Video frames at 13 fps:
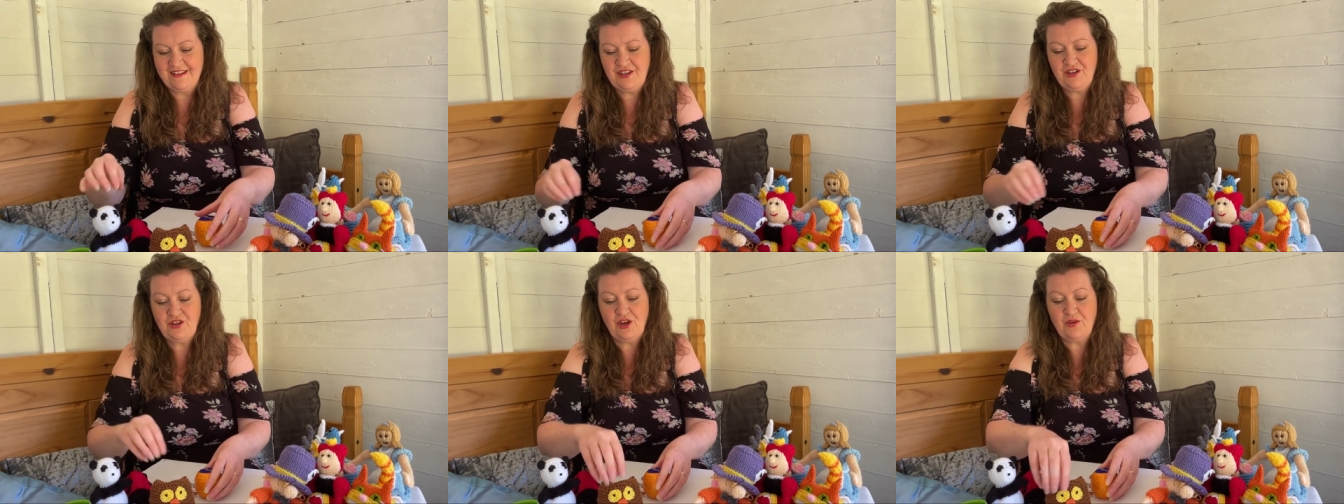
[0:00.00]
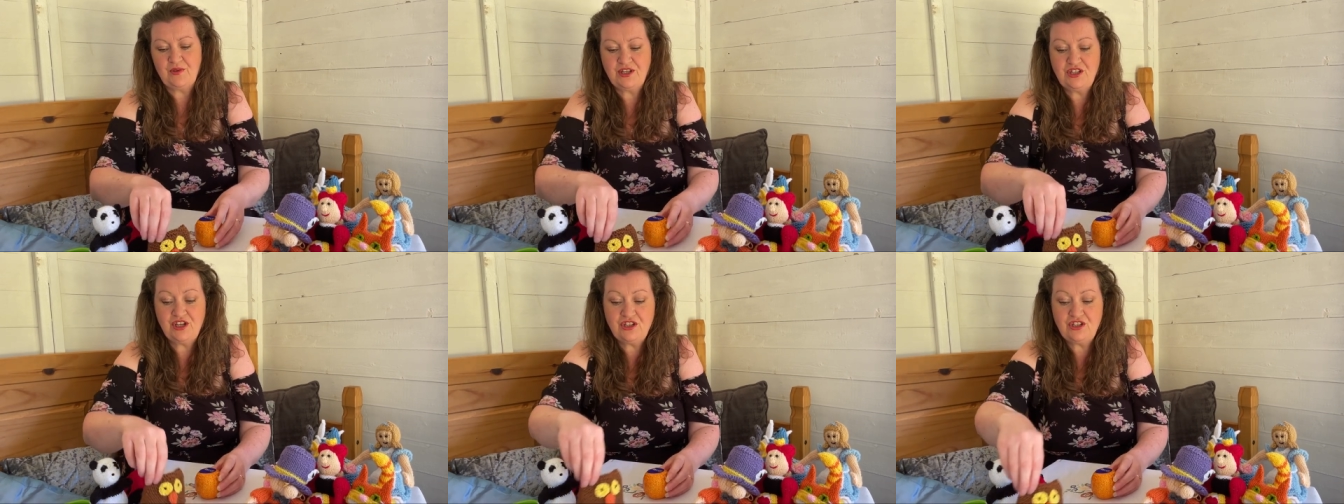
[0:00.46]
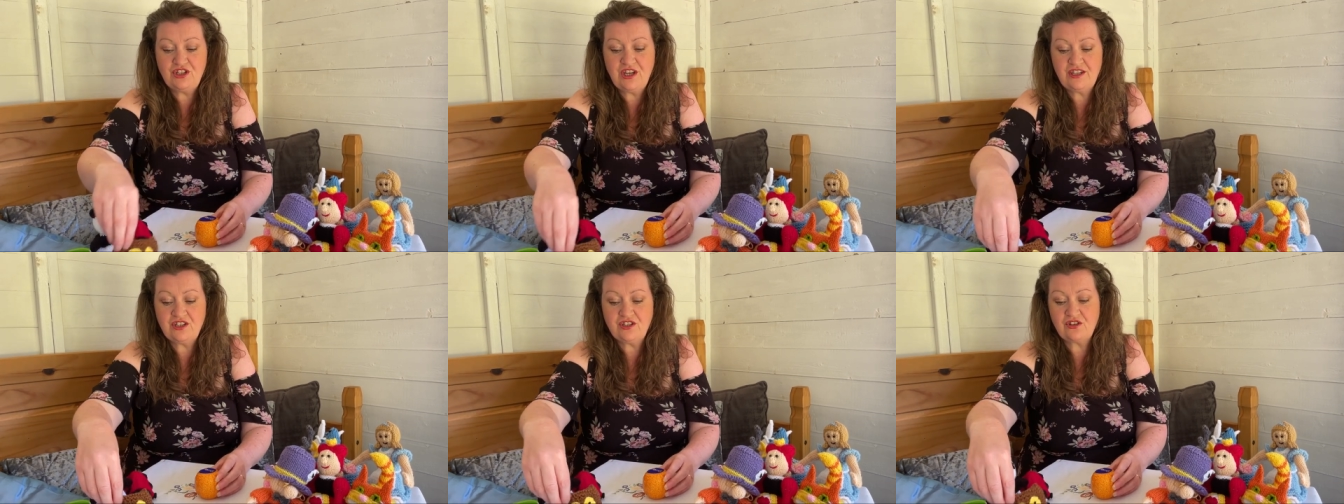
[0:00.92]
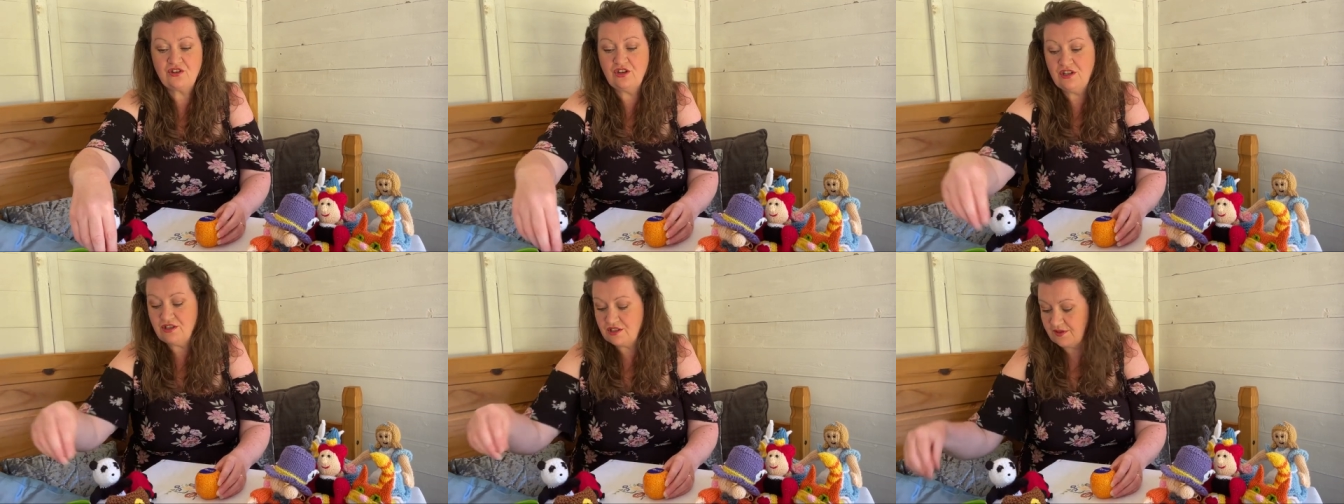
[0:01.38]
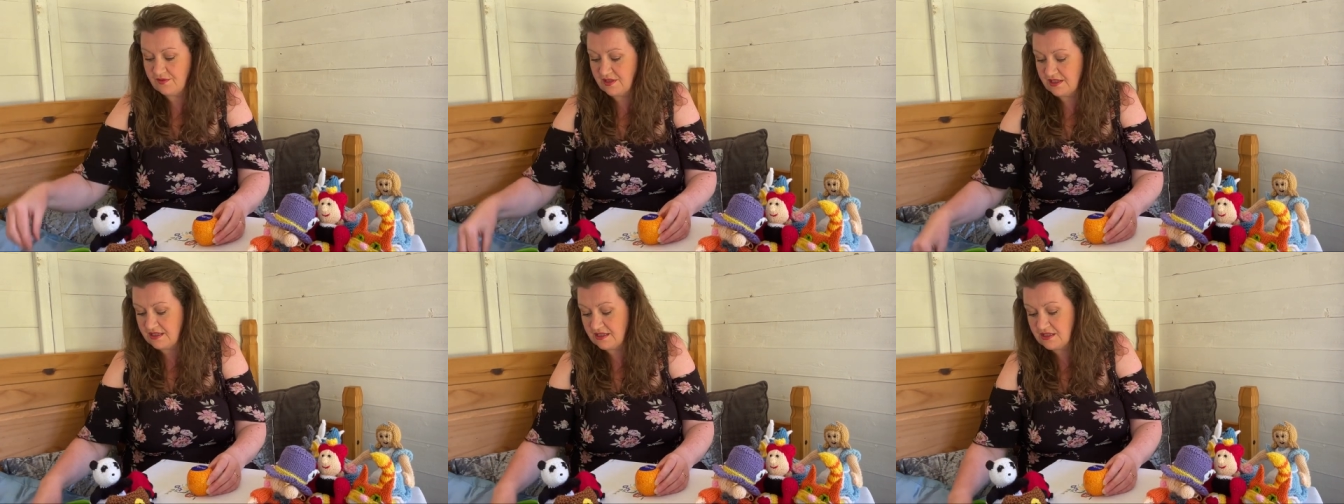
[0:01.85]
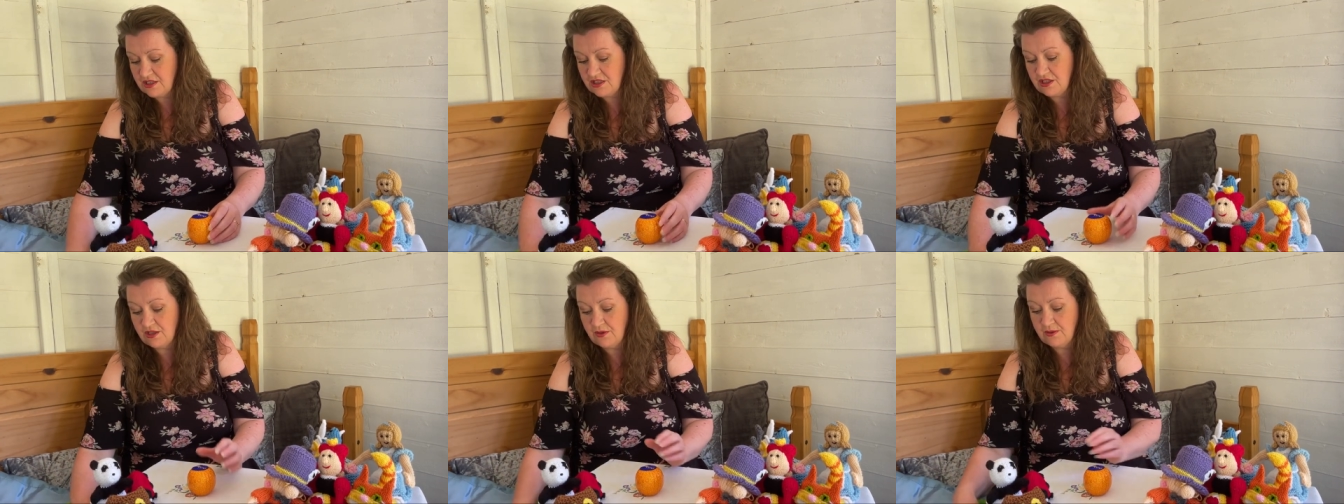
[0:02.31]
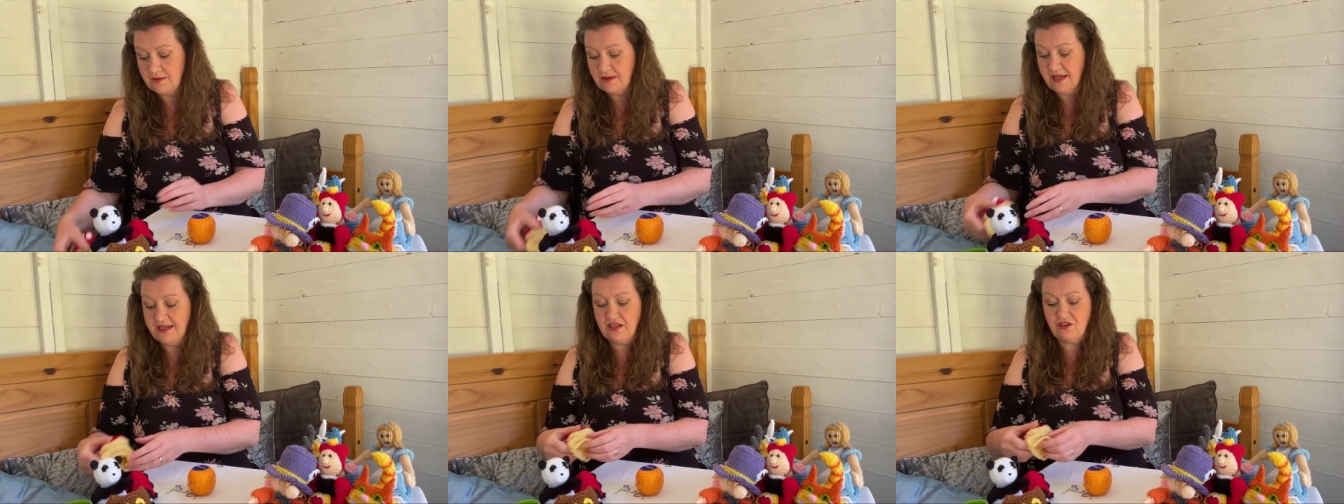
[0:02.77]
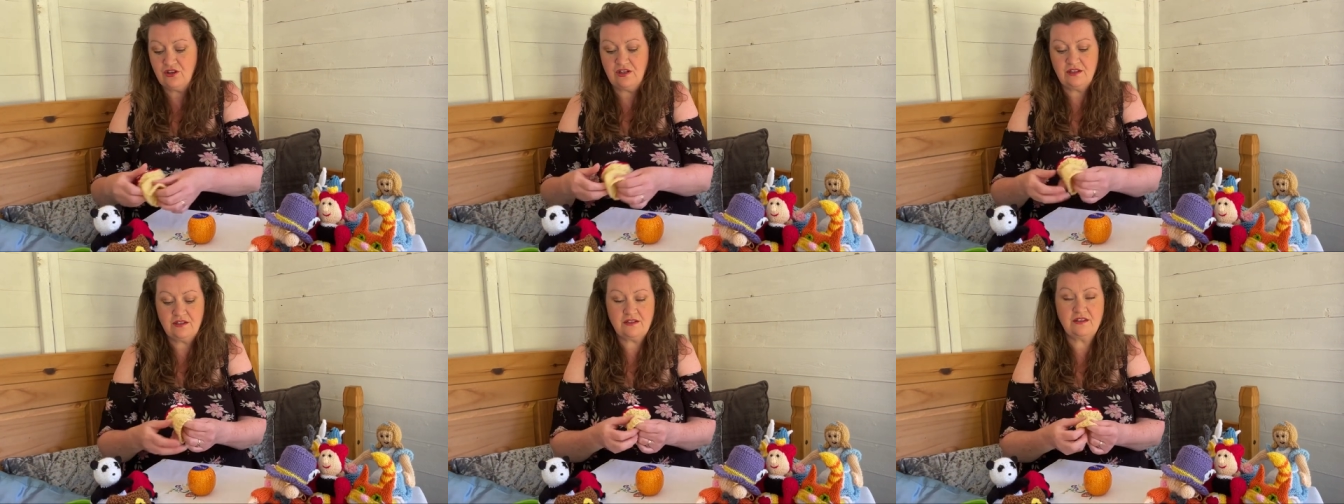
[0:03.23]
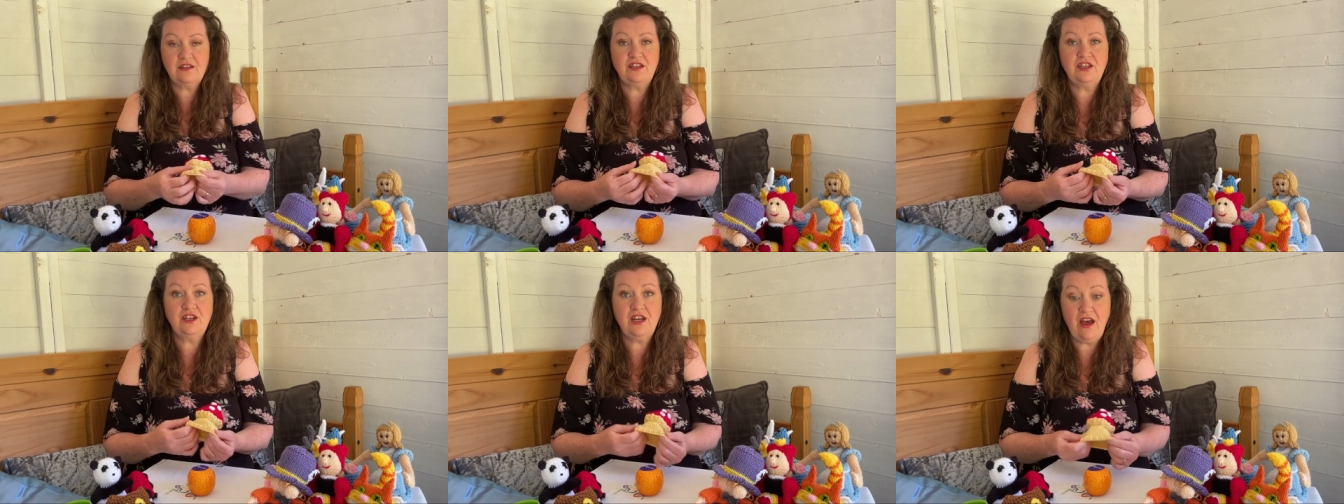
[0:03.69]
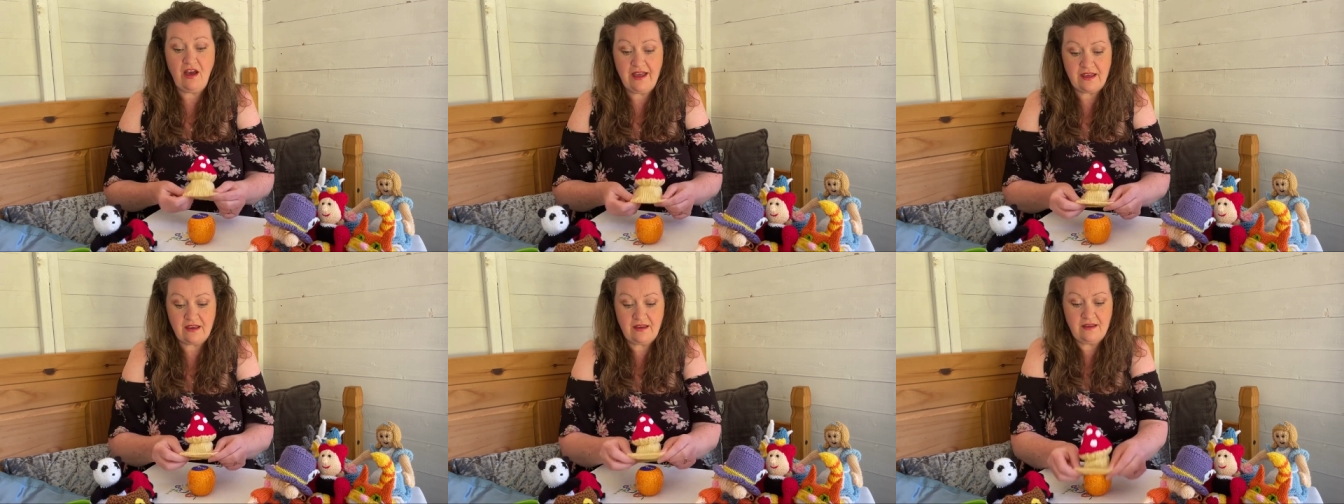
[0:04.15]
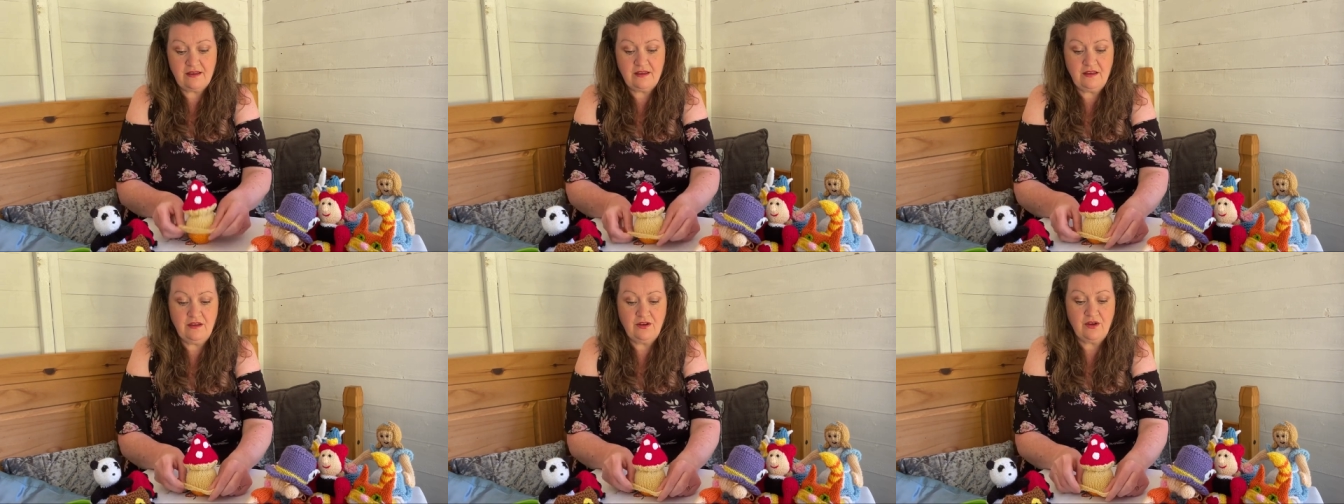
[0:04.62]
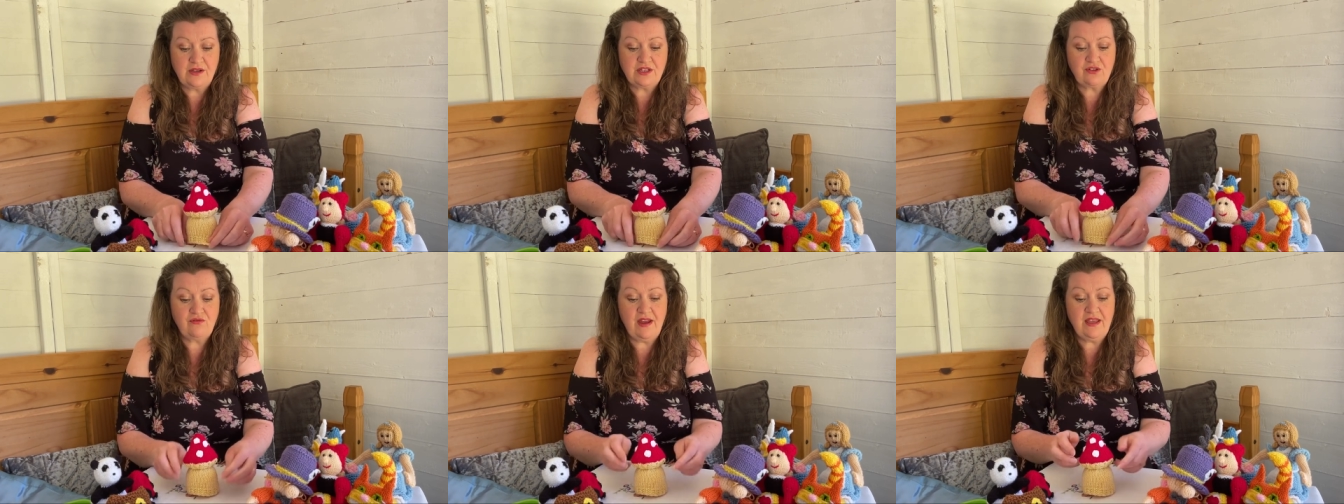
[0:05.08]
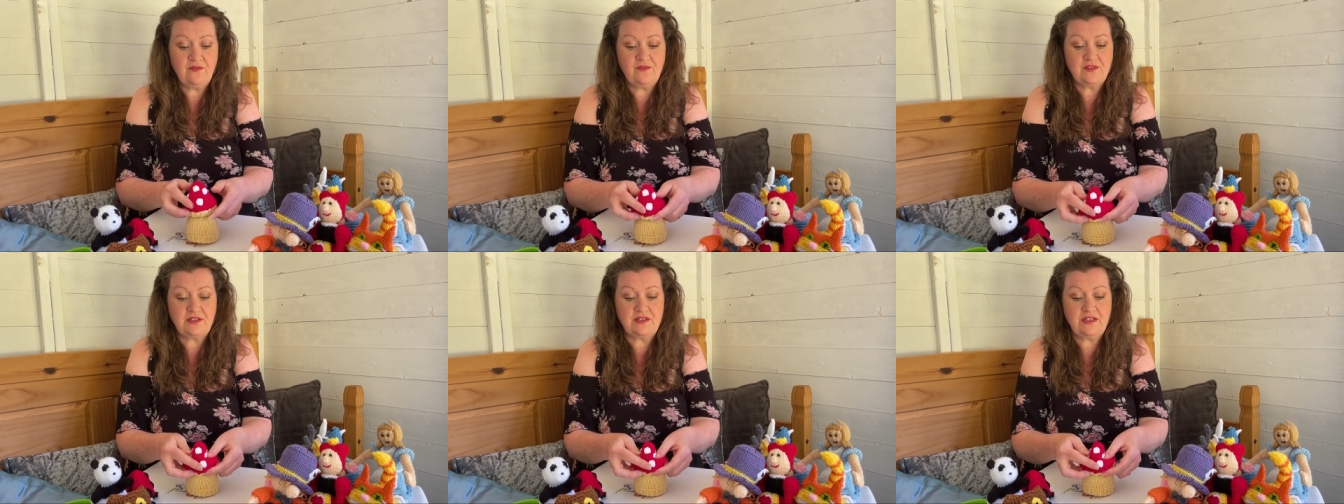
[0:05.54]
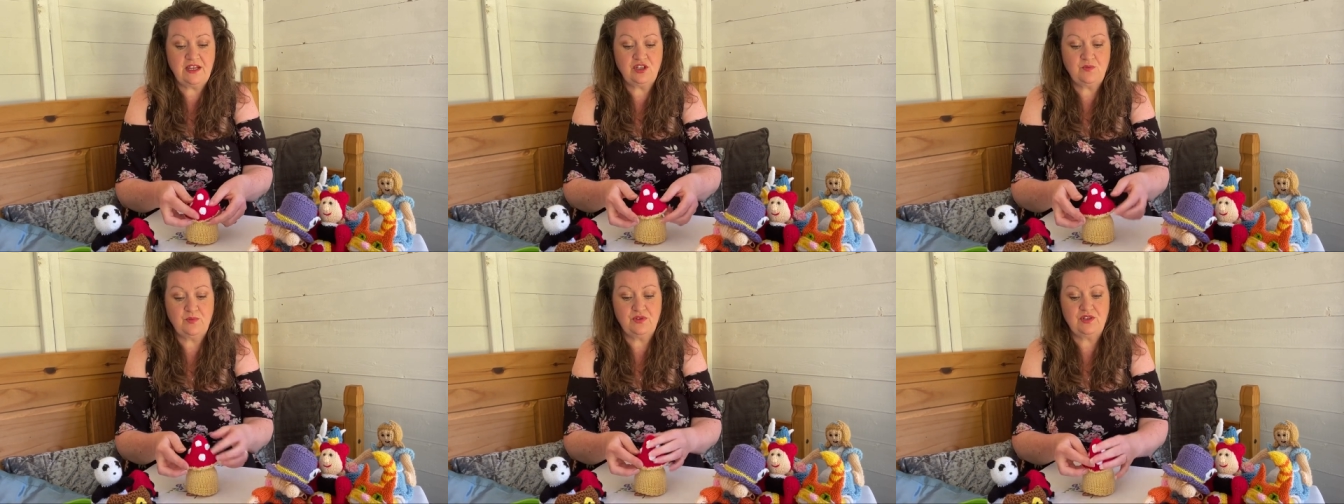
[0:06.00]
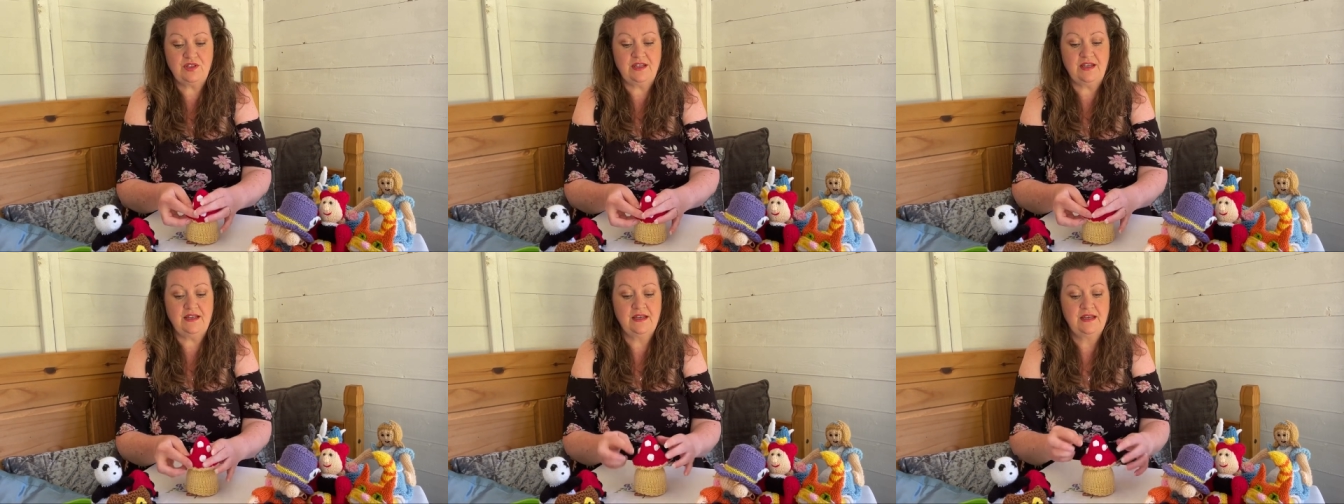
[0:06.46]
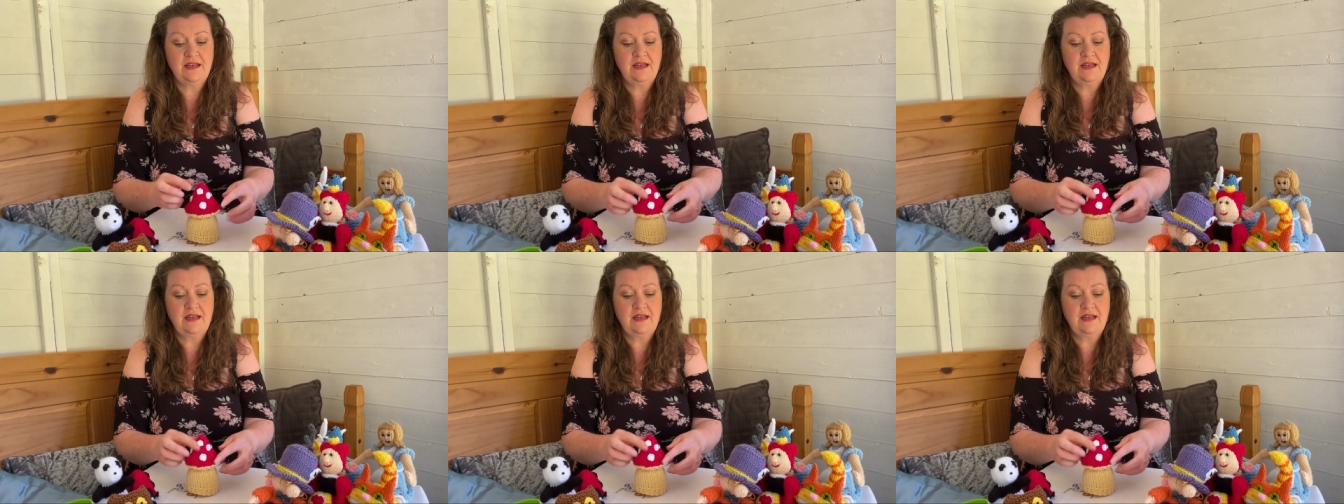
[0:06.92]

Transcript: you know, and you can change the colours of these to any colours that you like. You know, it's great for stash busting.